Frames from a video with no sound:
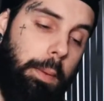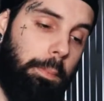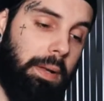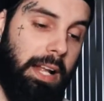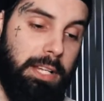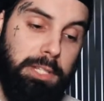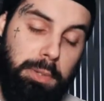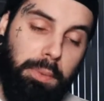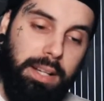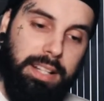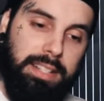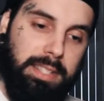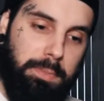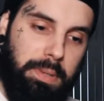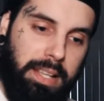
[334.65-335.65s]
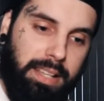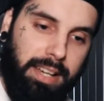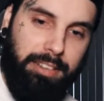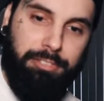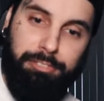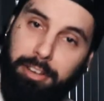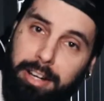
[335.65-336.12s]
but I do want it to be
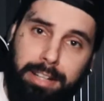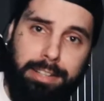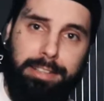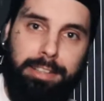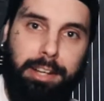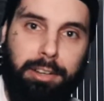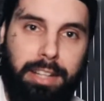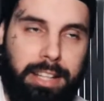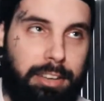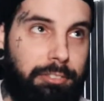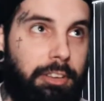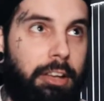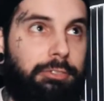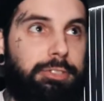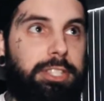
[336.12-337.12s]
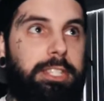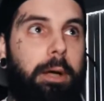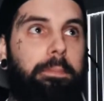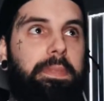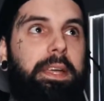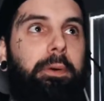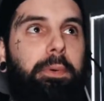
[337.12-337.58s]
kind of fun. Like if
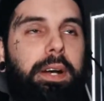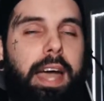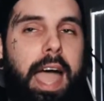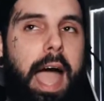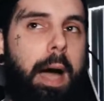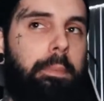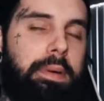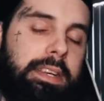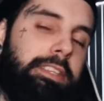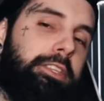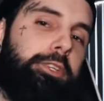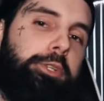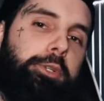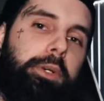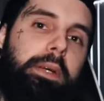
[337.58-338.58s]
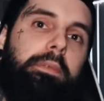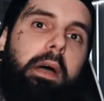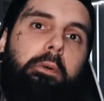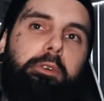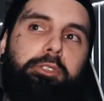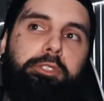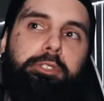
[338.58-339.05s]
something were to happen in the stream
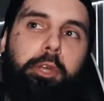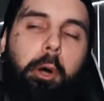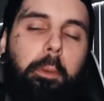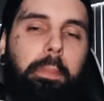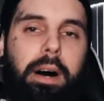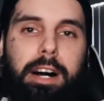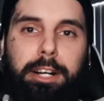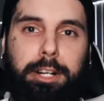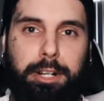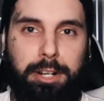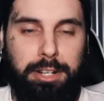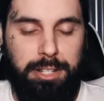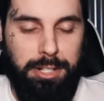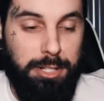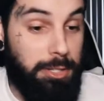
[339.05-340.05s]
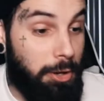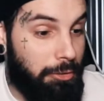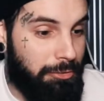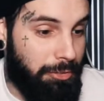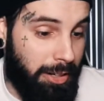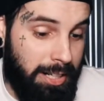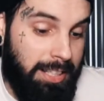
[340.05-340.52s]
that was so bonkers and so
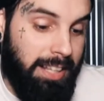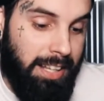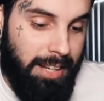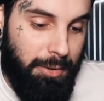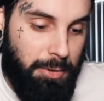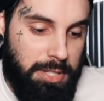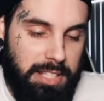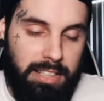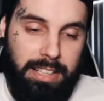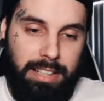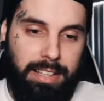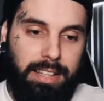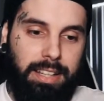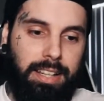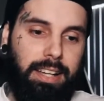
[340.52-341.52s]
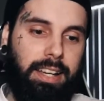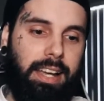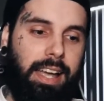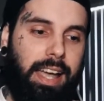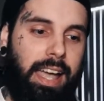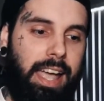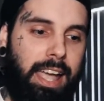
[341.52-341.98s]
funny that it was like,
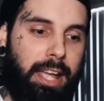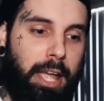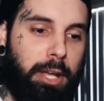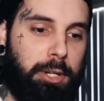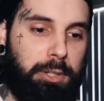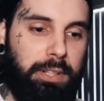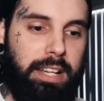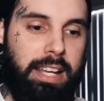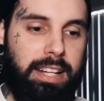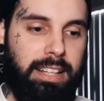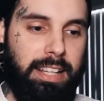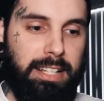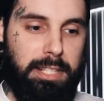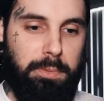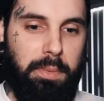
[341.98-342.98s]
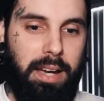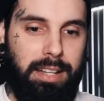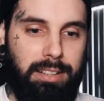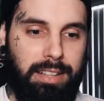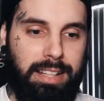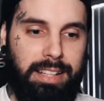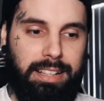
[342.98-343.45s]
it created like some
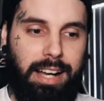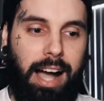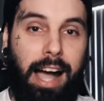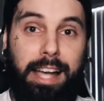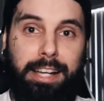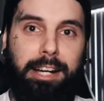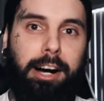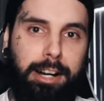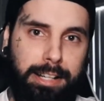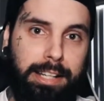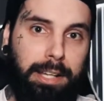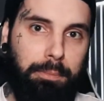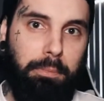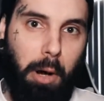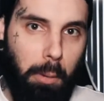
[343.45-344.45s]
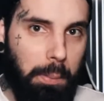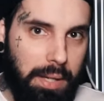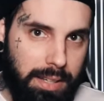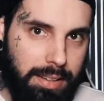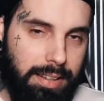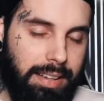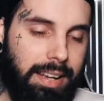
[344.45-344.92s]
kind of like iconic
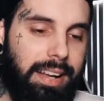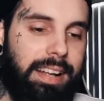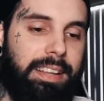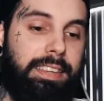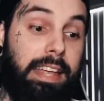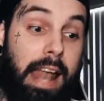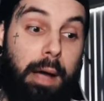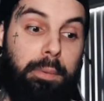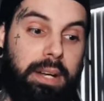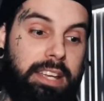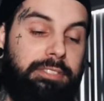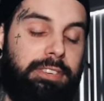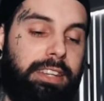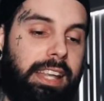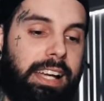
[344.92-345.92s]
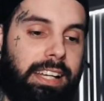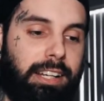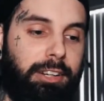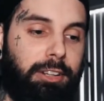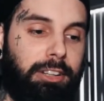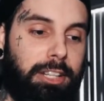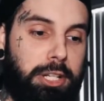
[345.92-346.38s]
moment, then I would even like
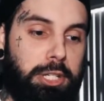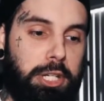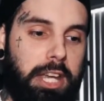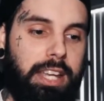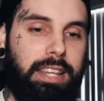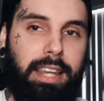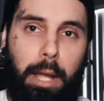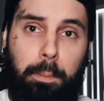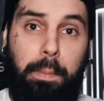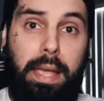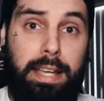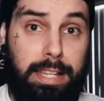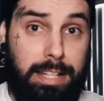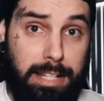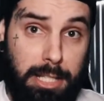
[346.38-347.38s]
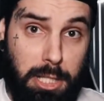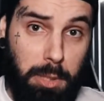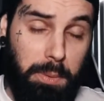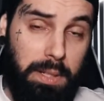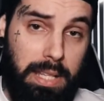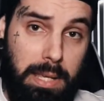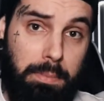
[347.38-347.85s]
legit like make it
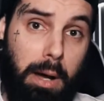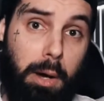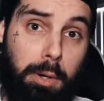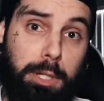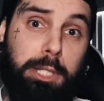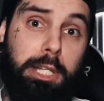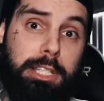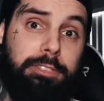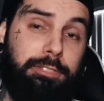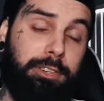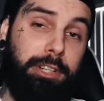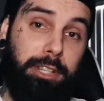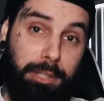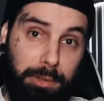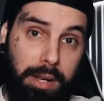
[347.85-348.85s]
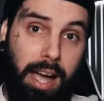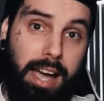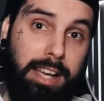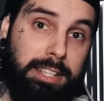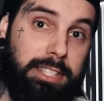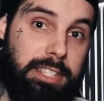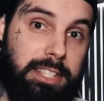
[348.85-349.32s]
into an emote just for you
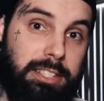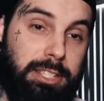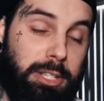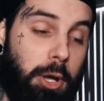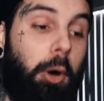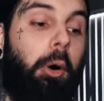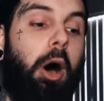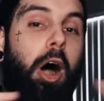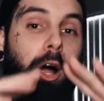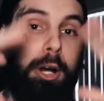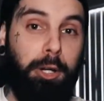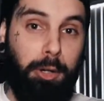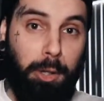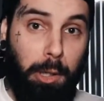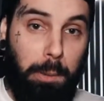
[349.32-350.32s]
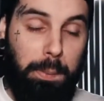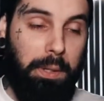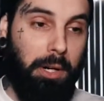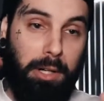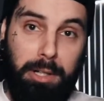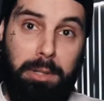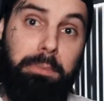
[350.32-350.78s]
guys, so our group and
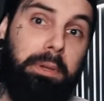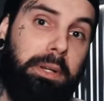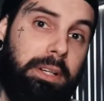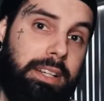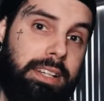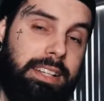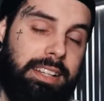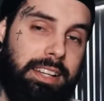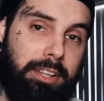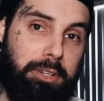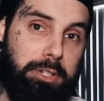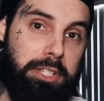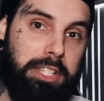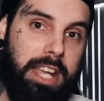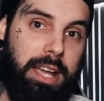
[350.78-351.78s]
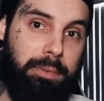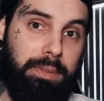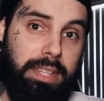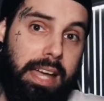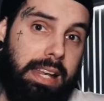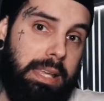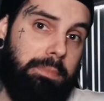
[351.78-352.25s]
our community can understand
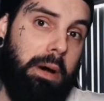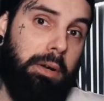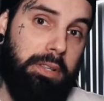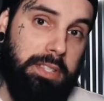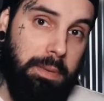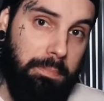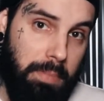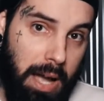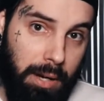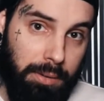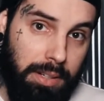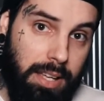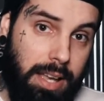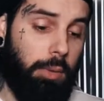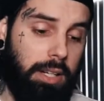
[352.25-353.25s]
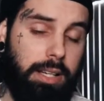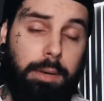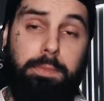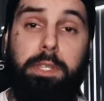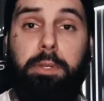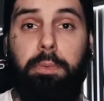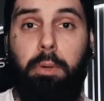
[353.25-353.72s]
what that emote is about. When it
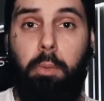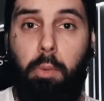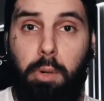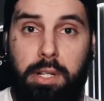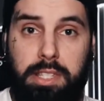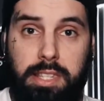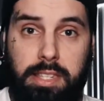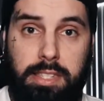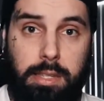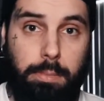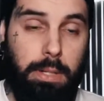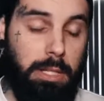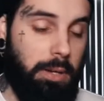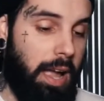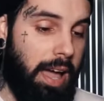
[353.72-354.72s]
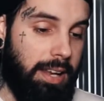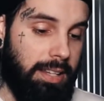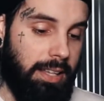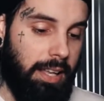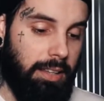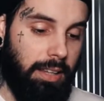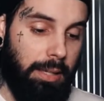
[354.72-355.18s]
comes to the reward system and you're
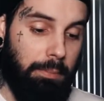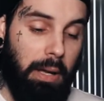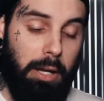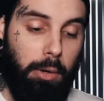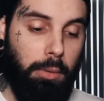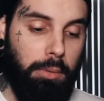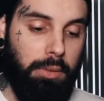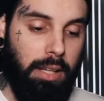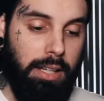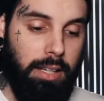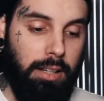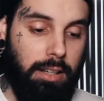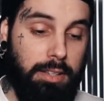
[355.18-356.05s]
adding like my own like